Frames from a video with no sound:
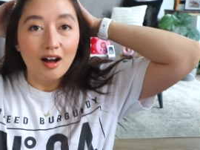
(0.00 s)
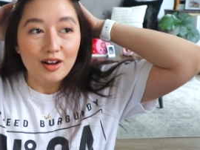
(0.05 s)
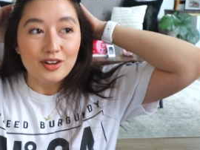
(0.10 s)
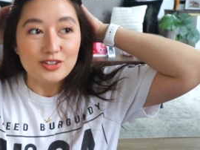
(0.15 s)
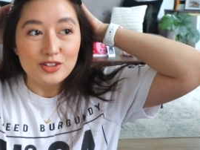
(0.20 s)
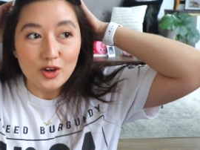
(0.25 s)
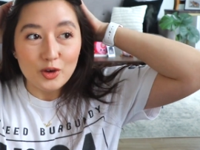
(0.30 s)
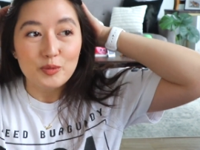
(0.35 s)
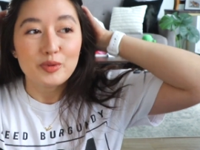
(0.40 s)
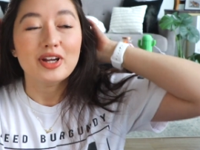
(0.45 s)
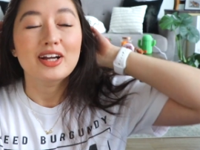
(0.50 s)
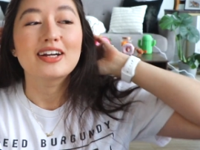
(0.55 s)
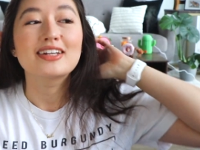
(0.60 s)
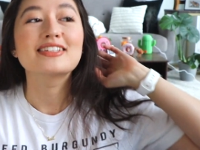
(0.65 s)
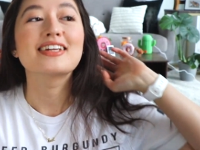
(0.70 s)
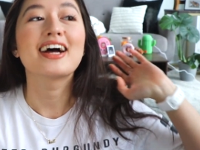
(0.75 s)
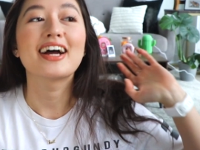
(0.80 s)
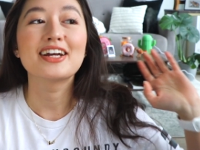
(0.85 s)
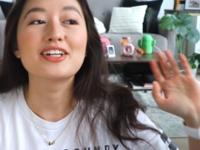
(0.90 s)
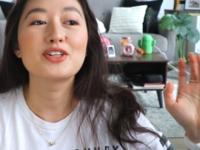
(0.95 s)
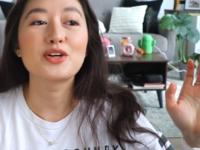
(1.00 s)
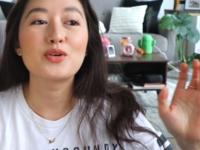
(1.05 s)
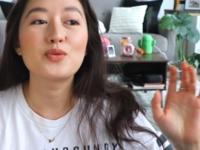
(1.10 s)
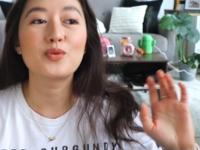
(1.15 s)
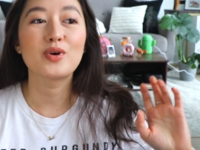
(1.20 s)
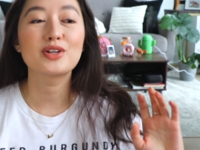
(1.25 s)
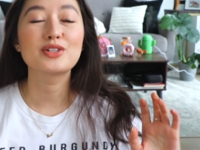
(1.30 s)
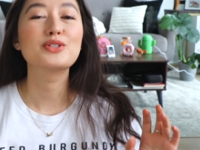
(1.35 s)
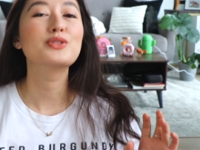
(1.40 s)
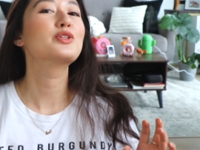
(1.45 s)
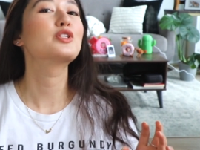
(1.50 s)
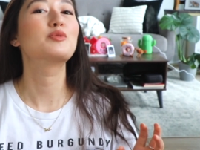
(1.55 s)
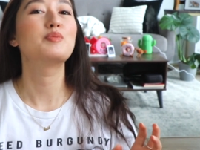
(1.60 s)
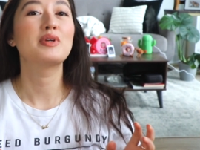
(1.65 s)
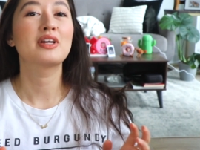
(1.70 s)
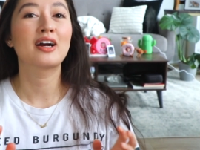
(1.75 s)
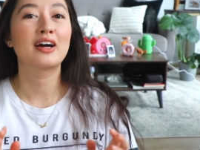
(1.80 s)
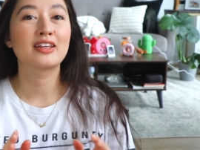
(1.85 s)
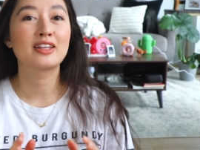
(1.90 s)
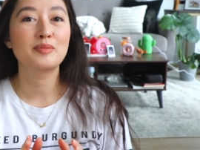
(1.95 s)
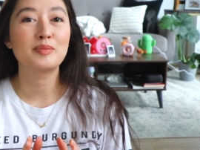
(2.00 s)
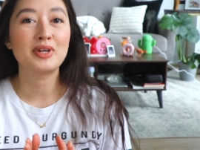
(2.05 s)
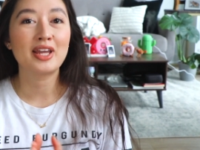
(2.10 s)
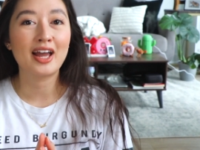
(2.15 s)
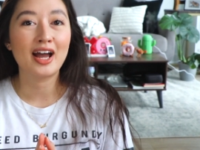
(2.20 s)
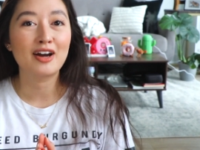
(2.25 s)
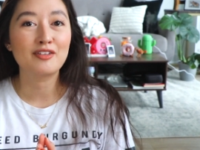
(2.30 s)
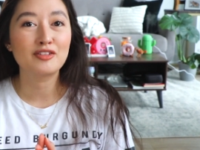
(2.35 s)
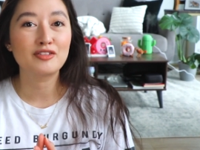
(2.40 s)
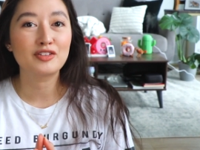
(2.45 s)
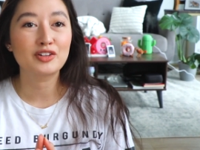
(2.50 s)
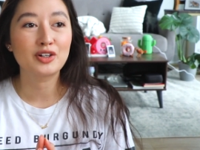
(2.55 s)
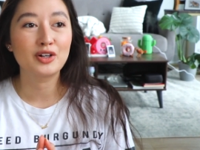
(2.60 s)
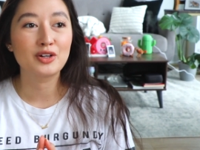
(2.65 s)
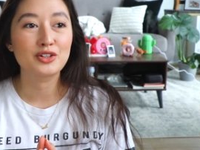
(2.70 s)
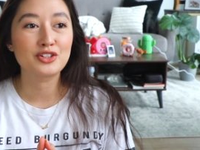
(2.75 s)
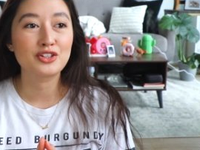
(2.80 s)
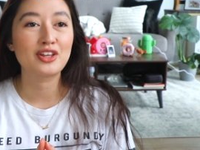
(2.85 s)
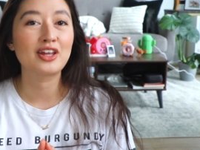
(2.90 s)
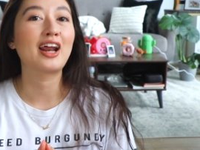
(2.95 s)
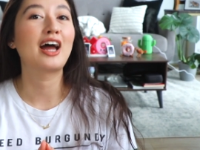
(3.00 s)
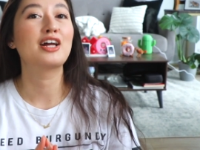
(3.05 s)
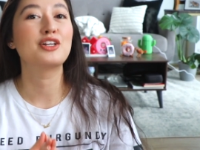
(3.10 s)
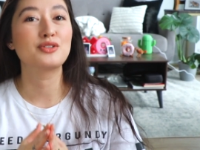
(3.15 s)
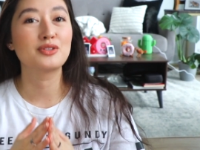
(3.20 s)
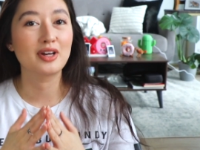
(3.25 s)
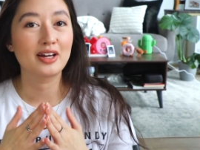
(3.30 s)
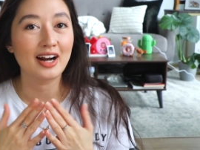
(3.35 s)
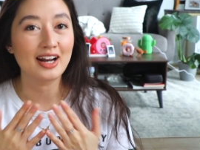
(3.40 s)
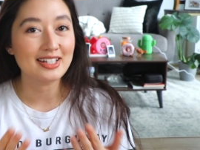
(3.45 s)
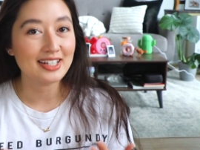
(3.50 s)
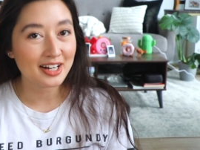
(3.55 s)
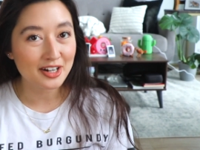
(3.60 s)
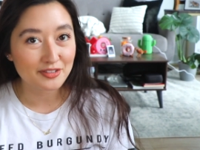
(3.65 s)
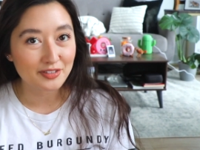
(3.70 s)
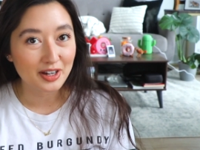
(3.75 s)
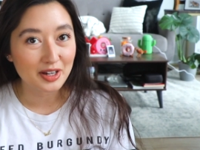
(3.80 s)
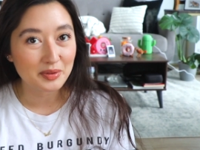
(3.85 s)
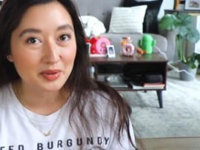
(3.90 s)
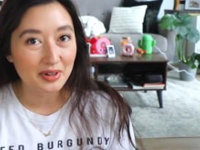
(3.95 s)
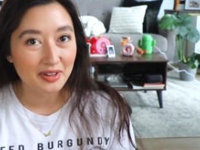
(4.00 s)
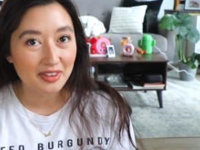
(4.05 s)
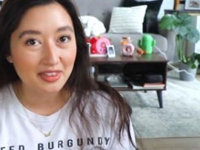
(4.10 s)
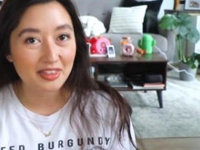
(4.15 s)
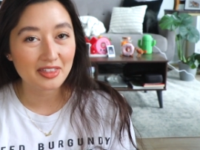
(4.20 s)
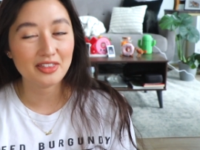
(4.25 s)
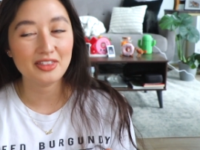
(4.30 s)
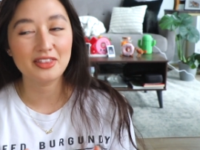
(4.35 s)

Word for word: Also because I don't want to speak on the behalf of a culture that I do not identify with.